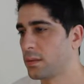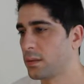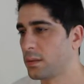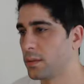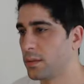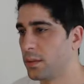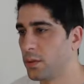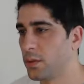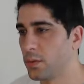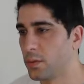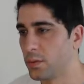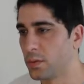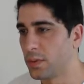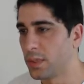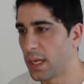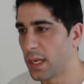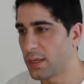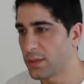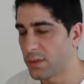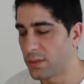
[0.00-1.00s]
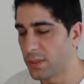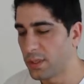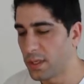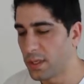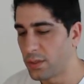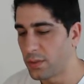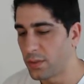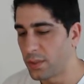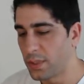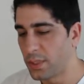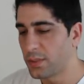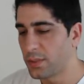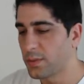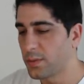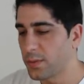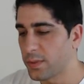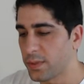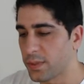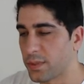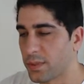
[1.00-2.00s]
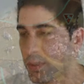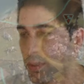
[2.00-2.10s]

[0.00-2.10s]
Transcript: No, oh, actually, a unit needs orders.